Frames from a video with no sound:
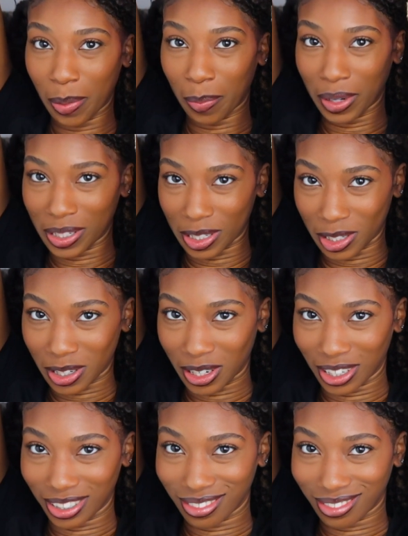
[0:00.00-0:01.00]
but it's a
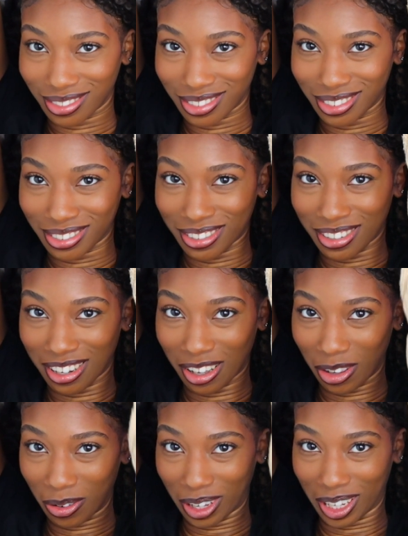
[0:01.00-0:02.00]
skirt the
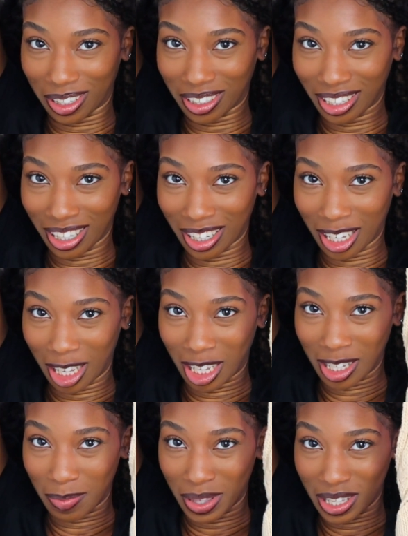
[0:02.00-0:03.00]
other way.
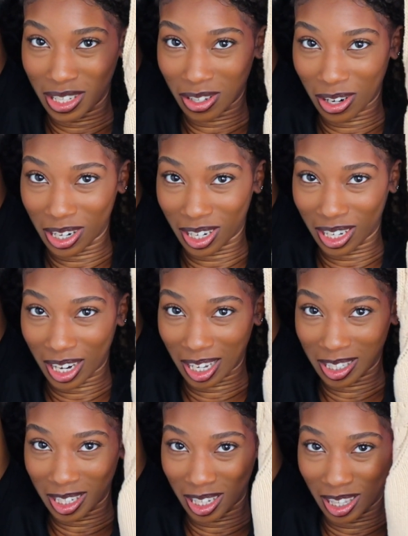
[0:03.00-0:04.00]
But these aren't
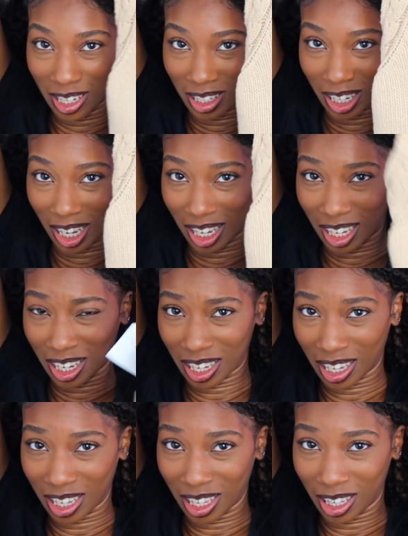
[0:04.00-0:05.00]
connected, they're like
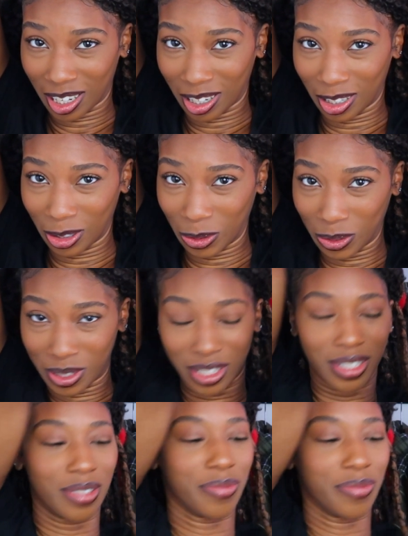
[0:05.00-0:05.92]
loose.